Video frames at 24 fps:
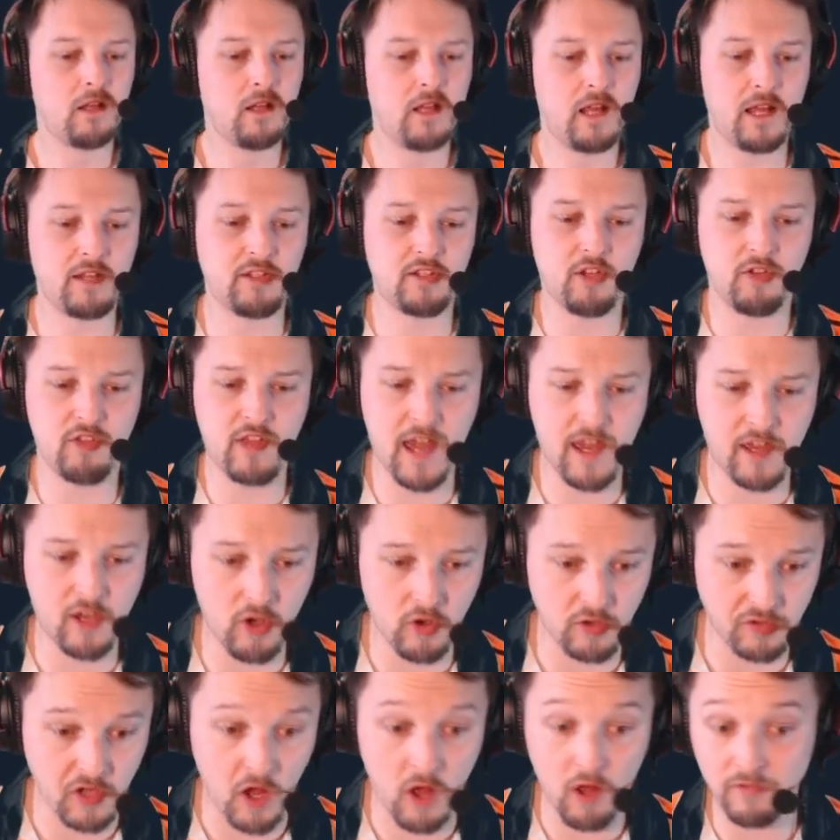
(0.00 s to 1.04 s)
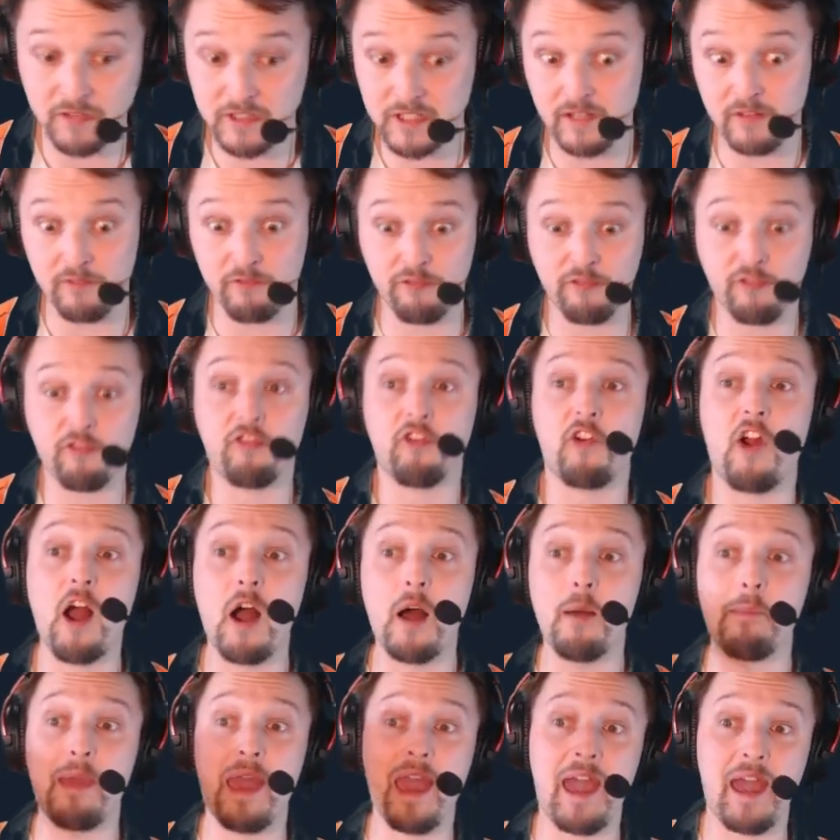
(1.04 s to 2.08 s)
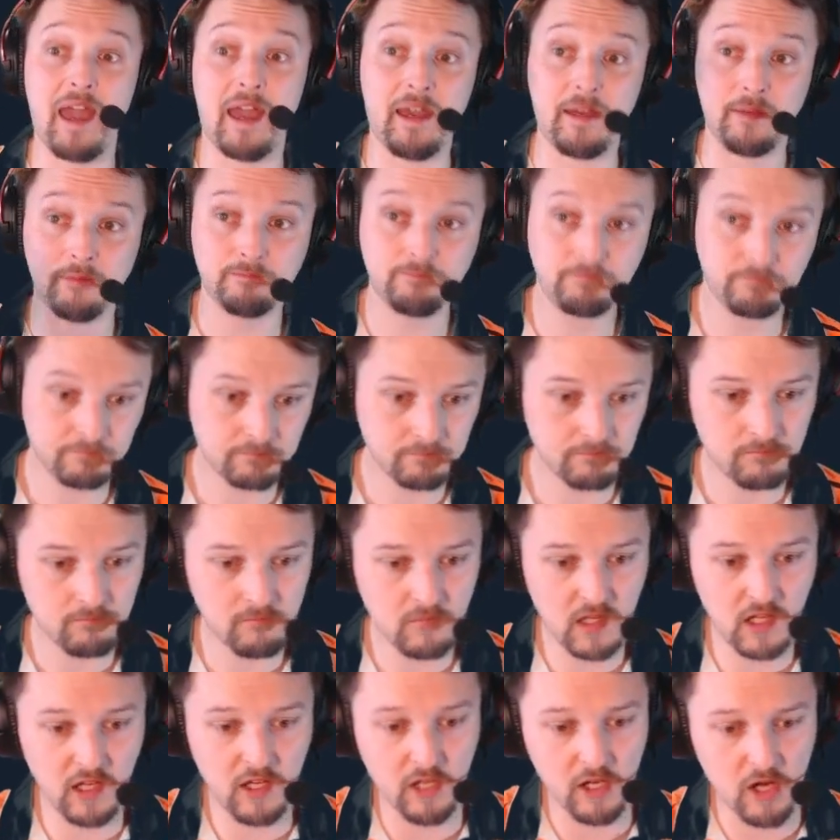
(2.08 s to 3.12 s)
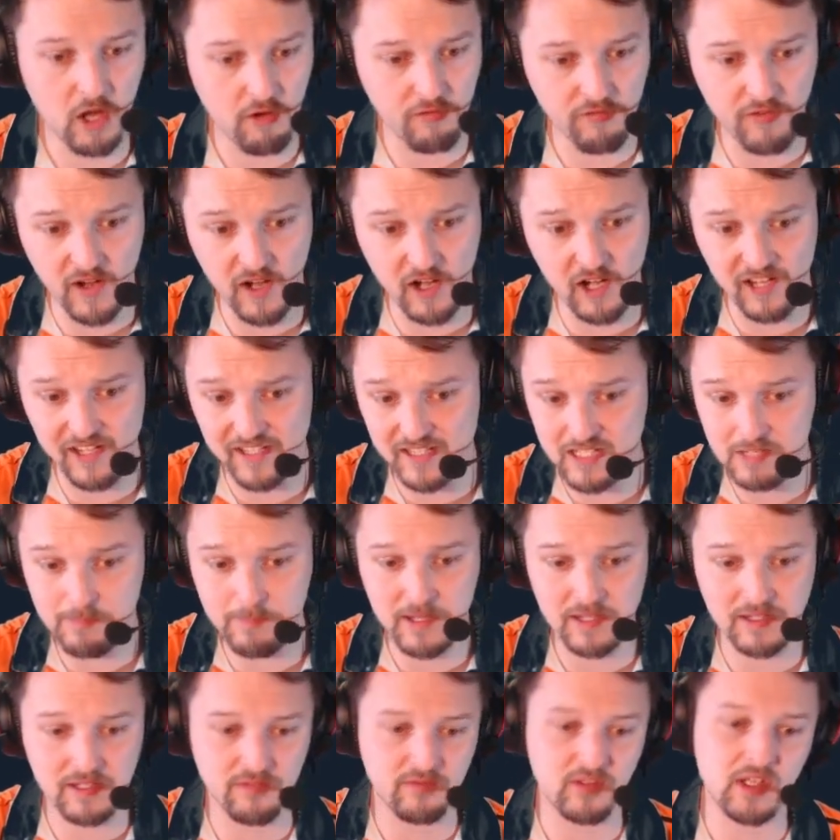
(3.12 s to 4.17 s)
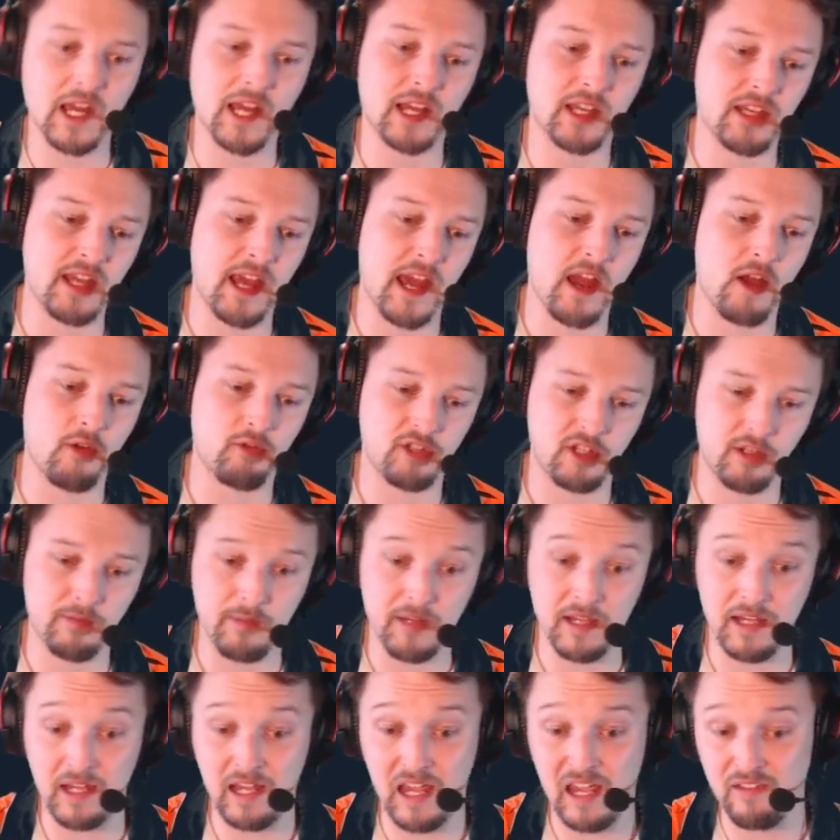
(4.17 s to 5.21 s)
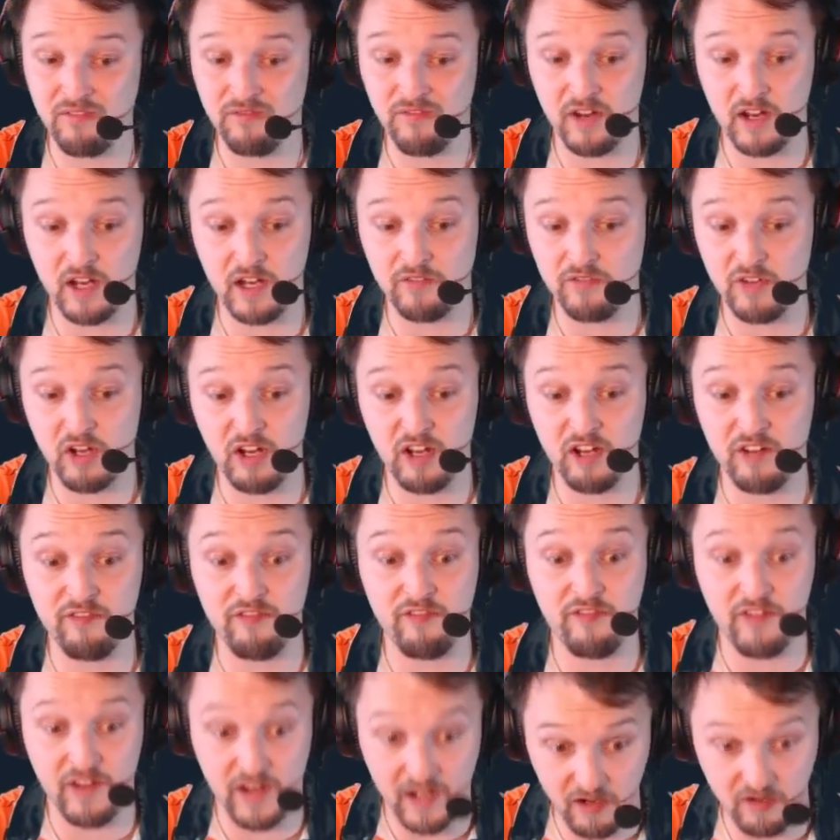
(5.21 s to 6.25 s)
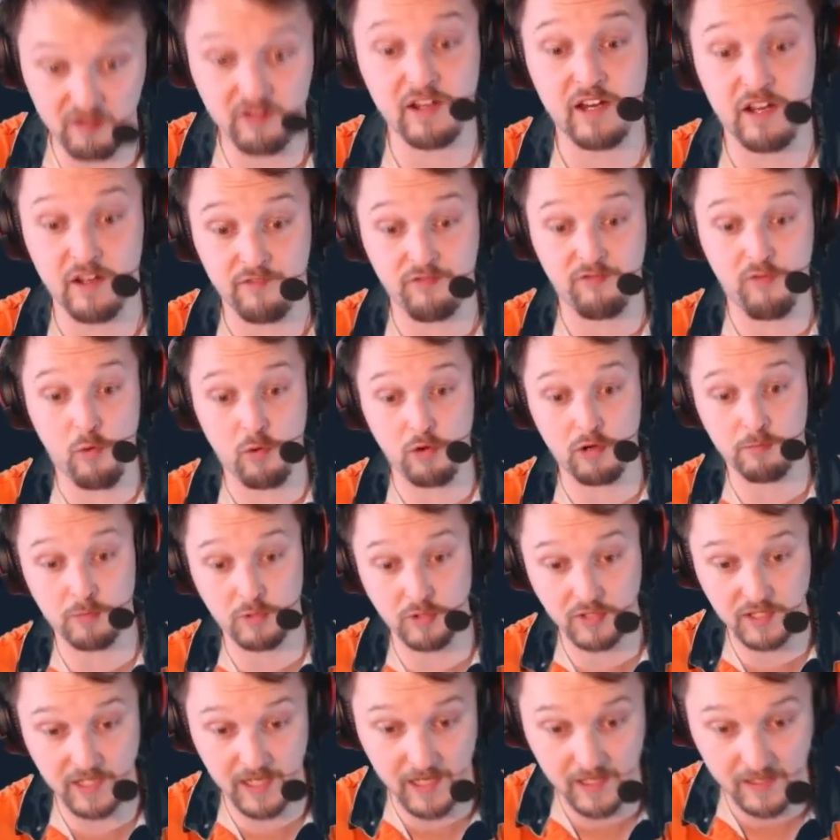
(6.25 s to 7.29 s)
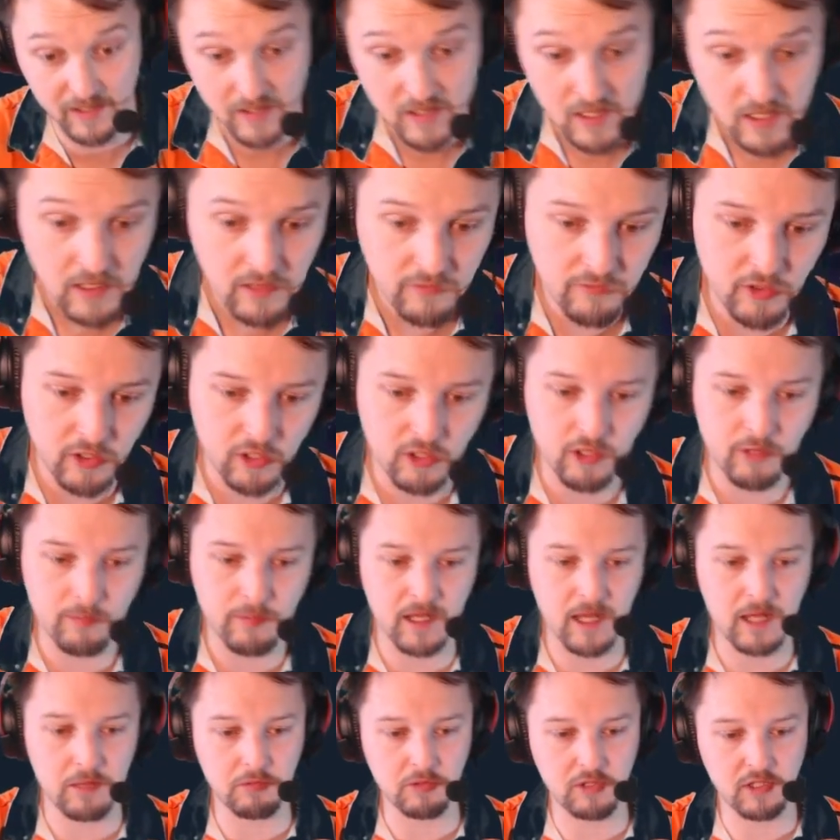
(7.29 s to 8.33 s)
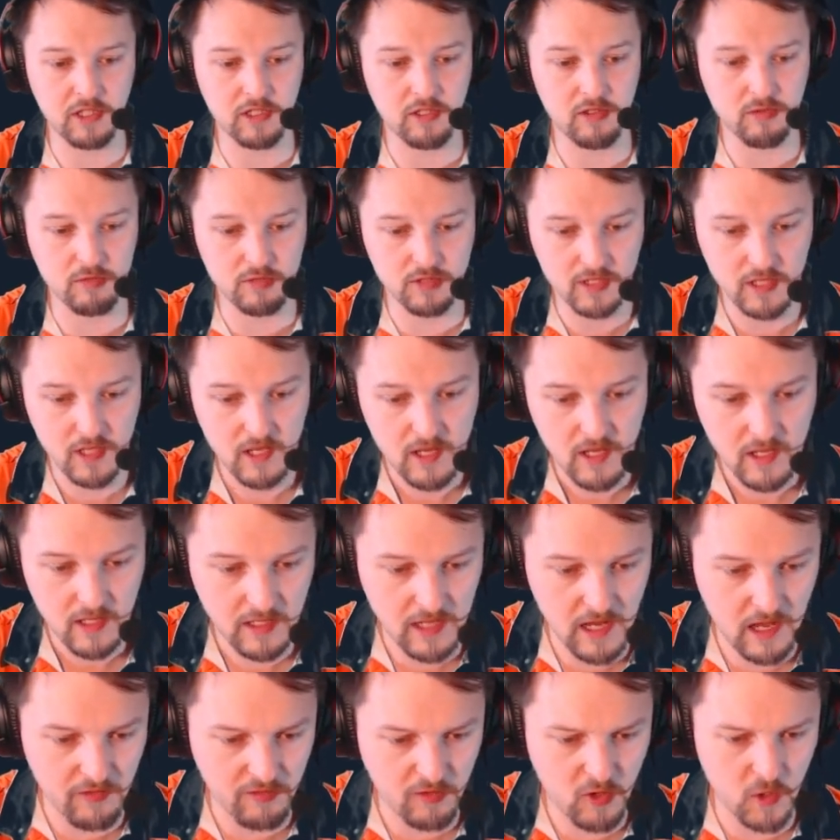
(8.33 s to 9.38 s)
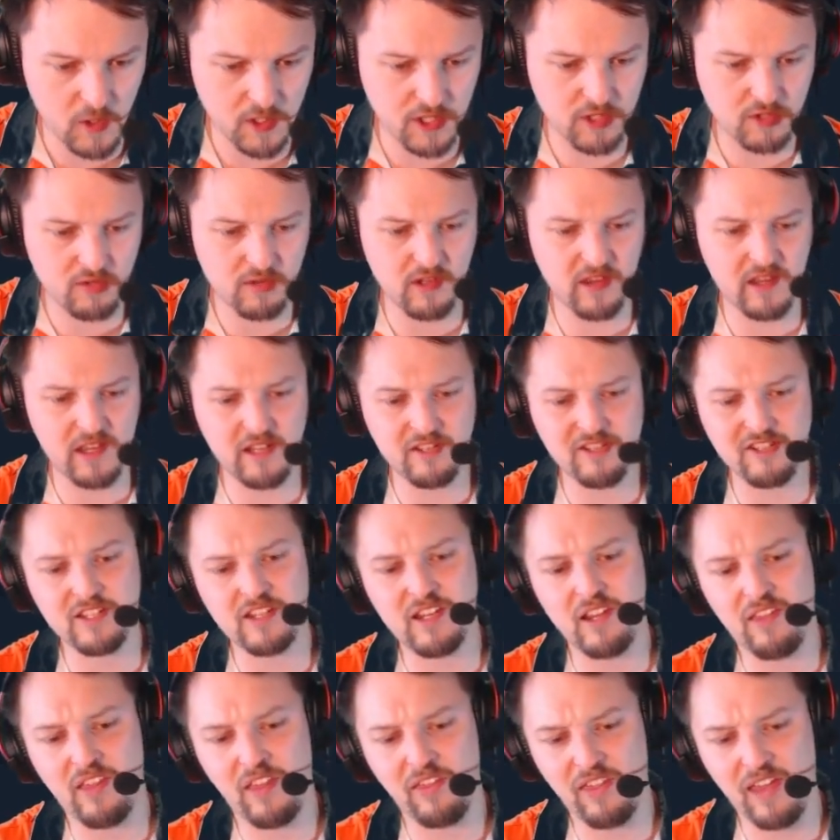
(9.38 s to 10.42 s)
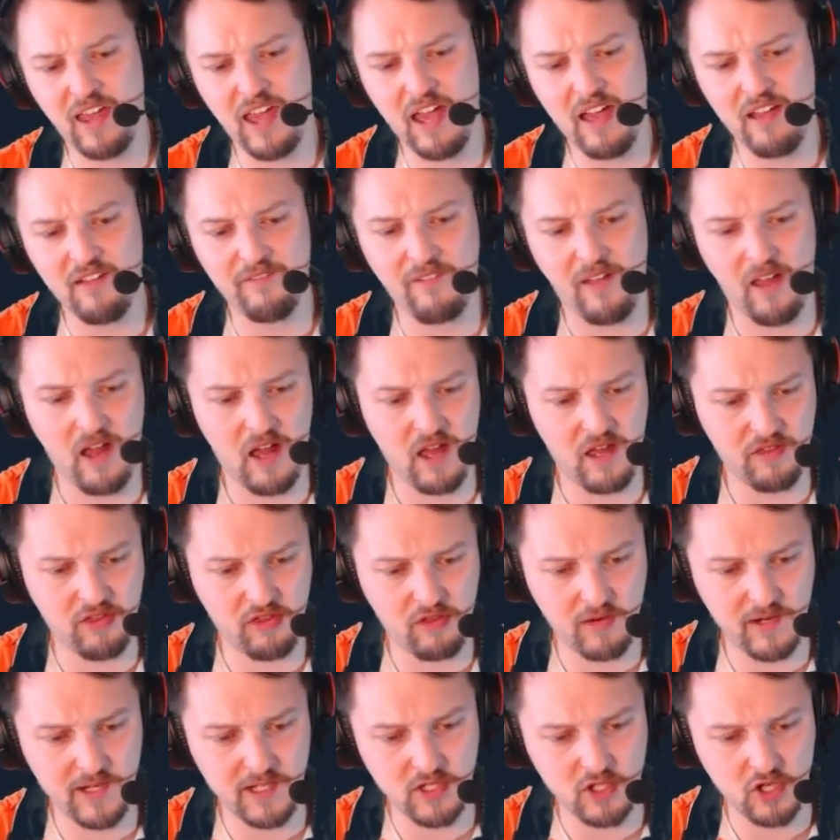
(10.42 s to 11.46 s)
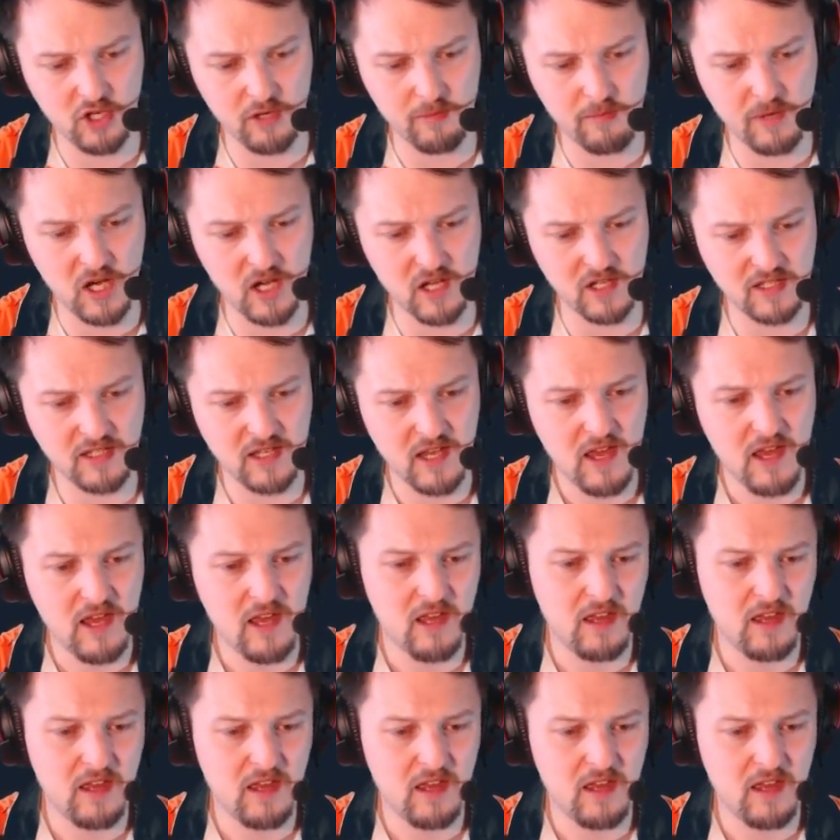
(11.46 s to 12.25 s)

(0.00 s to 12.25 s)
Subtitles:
And so that goes all of a sudden from a, very expensive deck down to being a very, very, very affordable deck for you to be able to use. Now, of course, it's really interesting that they have 3 Chernobygs.